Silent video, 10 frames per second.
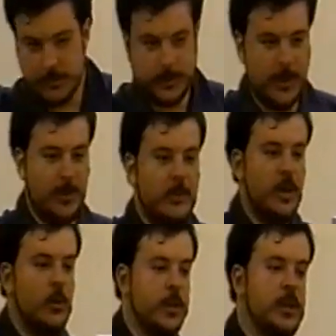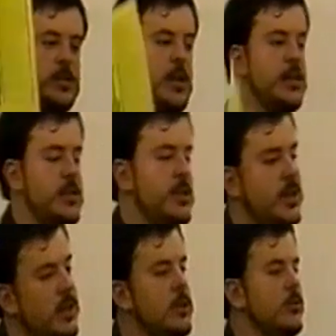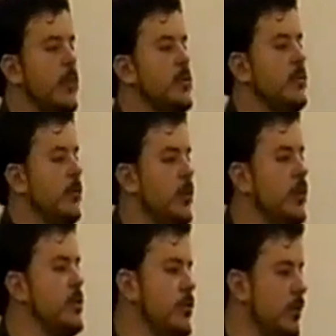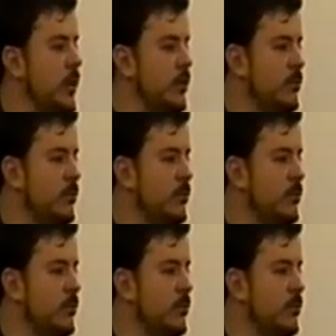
Okay? What this does is it interrupts the flow of the story,